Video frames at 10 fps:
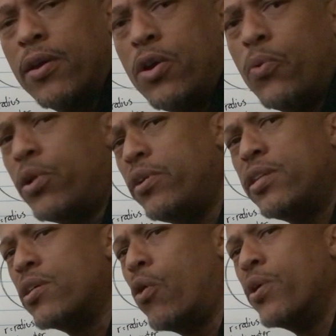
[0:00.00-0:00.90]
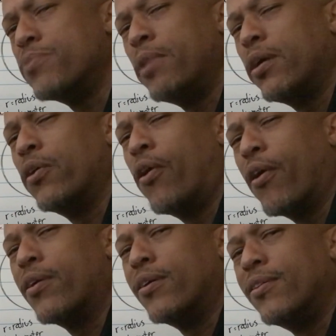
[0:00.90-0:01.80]
We don't need to always make it hard.
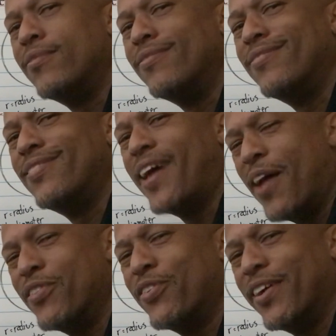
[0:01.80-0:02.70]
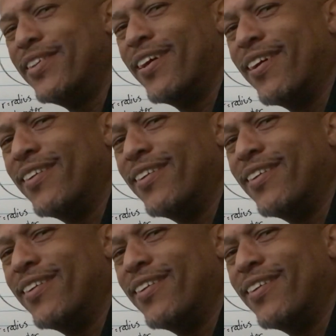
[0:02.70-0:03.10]
Have a great day.